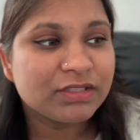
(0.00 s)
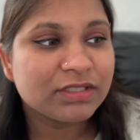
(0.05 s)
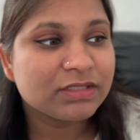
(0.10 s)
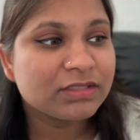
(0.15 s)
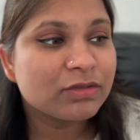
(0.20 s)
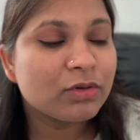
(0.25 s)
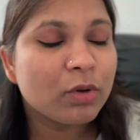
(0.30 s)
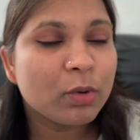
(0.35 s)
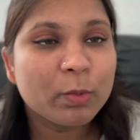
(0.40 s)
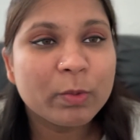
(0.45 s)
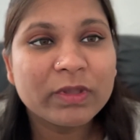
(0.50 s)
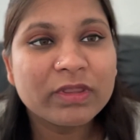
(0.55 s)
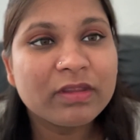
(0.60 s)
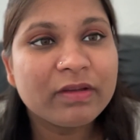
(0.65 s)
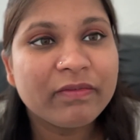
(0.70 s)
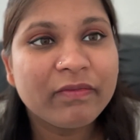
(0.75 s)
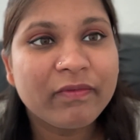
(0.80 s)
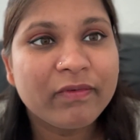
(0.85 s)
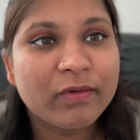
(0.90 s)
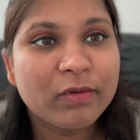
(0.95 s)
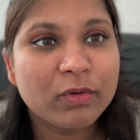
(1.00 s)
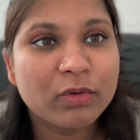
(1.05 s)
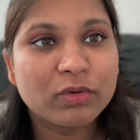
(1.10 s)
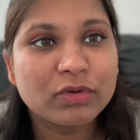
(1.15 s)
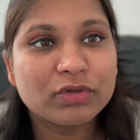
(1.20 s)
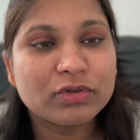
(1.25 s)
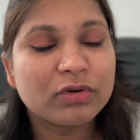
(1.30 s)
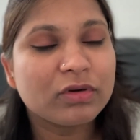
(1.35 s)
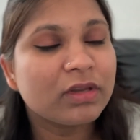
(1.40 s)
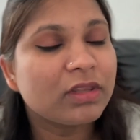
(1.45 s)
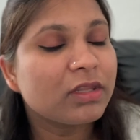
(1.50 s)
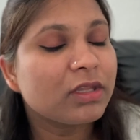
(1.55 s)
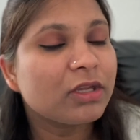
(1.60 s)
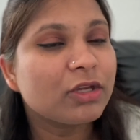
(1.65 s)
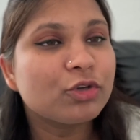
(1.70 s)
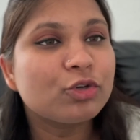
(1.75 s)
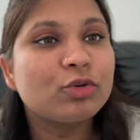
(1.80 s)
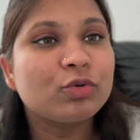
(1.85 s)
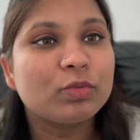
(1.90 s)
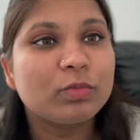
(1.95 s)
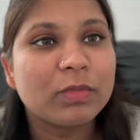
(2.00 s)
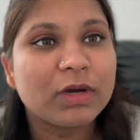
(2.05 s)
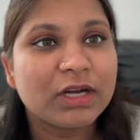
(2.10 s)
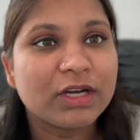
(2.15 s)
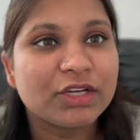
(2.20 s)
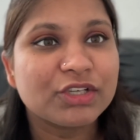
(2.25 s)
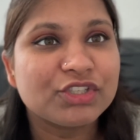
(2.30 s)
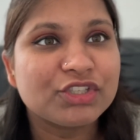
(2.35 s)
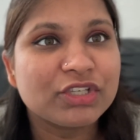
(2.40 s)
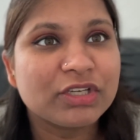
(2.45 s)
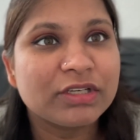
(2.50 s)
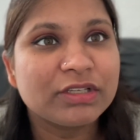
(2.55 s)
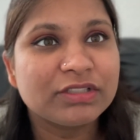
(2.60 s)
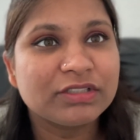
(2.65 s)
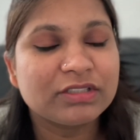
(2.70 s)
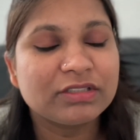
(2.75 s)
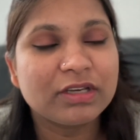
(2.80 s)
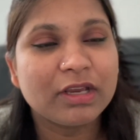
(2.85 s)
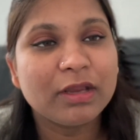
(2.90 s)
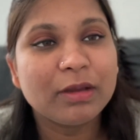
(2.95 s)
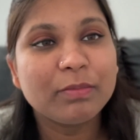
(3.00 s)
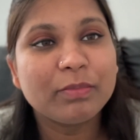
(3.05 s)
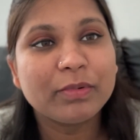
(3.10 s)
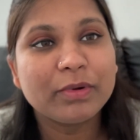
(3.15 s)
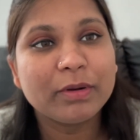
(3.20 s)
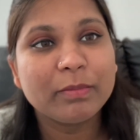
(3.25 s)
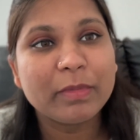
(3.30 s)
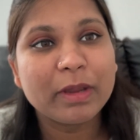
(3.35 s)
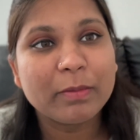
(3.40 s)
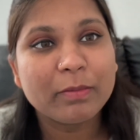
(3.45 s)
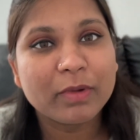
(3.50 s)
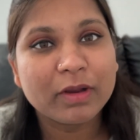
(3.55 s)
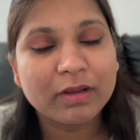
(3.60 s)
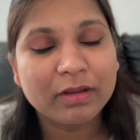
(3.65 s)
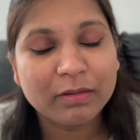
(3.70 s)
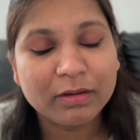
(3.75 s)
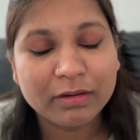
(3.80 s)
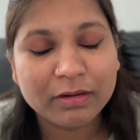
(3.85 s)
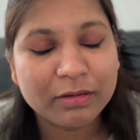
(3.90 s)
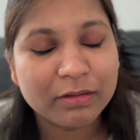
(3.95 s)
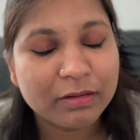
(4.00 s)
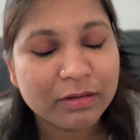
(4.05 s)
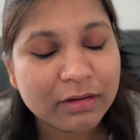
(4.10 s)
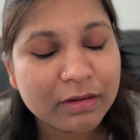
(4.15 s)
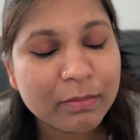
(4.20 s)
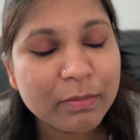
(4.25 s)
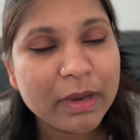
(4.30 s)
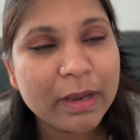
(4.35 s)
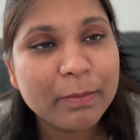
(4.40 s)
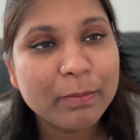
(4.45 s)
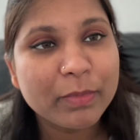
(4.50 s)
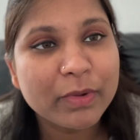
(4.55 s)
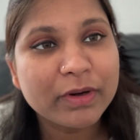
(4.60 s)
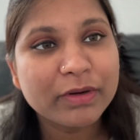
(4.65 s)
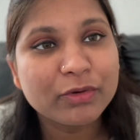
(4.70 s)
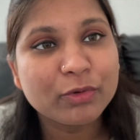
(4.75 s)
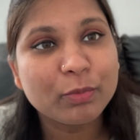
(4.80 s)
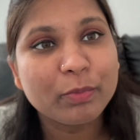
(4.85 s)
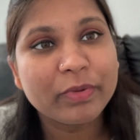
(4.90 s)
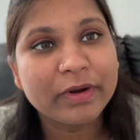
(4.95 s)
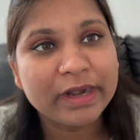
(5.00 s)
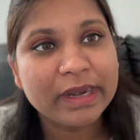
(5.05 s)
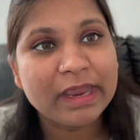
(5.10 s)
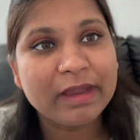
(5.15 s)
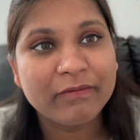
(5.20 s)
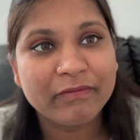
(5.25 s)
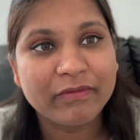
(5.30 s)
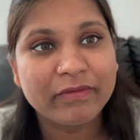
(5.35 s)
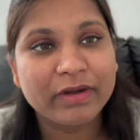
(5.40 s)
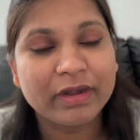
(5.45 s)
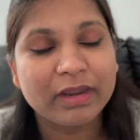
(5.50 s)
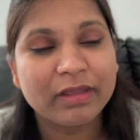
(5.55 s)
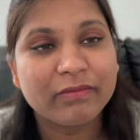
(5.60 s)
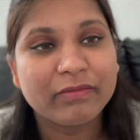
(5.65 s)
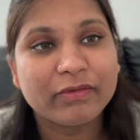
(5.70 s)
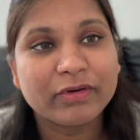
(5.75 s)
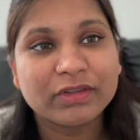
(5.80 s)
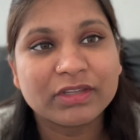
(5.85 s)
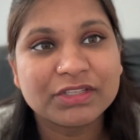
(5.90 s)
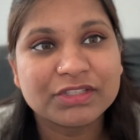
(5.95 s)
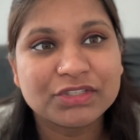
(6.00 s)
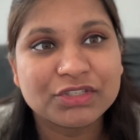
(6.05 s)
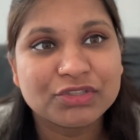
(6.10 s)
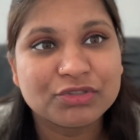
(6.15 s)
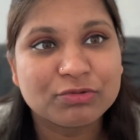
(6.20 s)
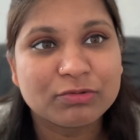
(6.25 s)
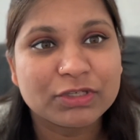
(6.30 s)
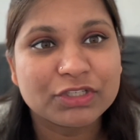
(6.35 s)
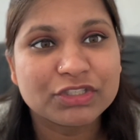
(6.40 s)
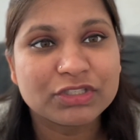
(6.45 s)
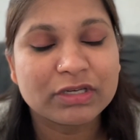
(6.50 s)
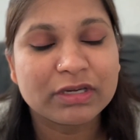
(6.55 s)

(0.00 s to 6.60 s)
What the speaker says: go with the flow. Don't think too much. Keep remember to pray every day for this situation.